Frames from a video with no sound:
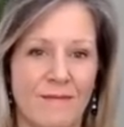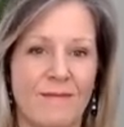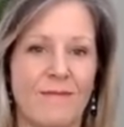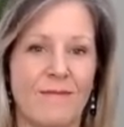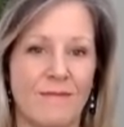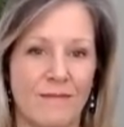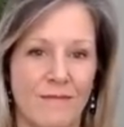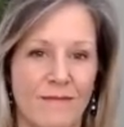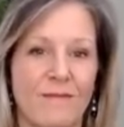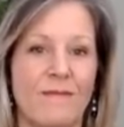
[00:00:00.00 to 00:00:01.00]

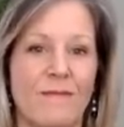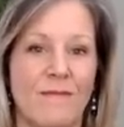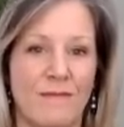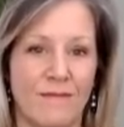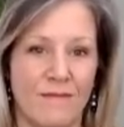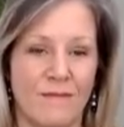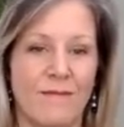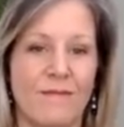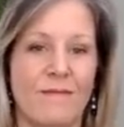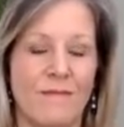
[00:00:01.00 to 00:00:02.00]

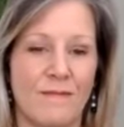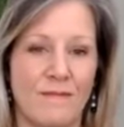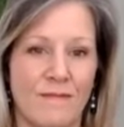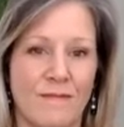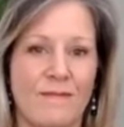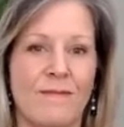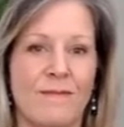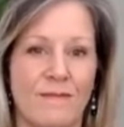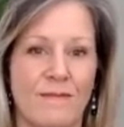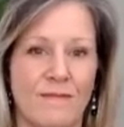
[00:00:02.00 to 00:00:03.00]

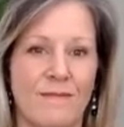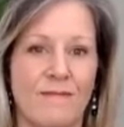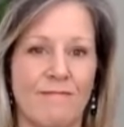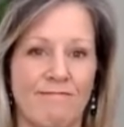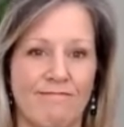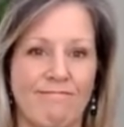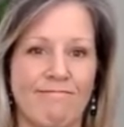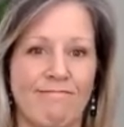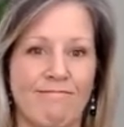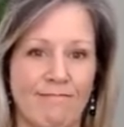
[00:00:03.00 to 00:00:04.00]

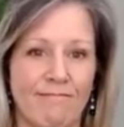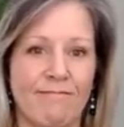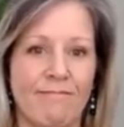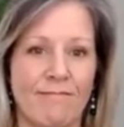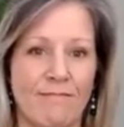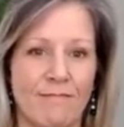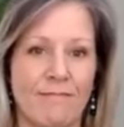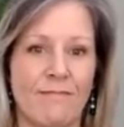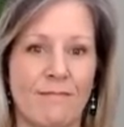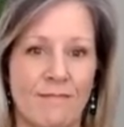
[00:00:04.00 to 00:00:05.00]

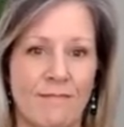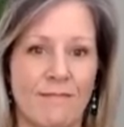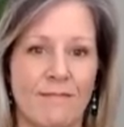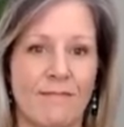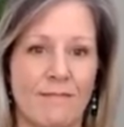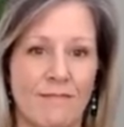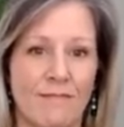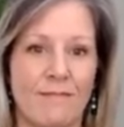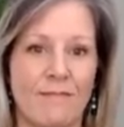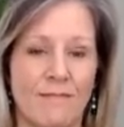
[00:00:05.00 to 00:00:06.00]

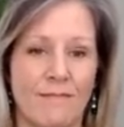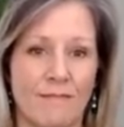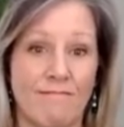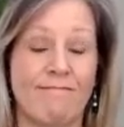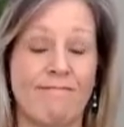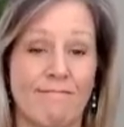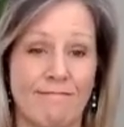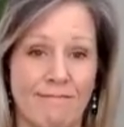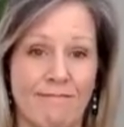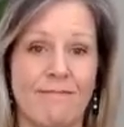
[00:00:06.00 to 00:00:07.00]

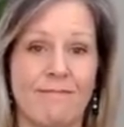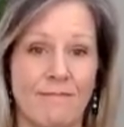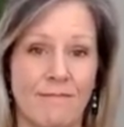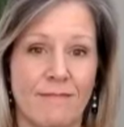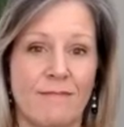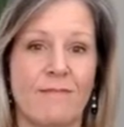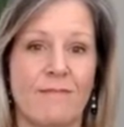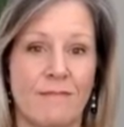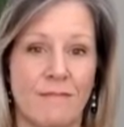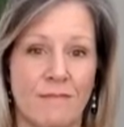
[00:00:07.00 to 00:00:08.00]
[no speech]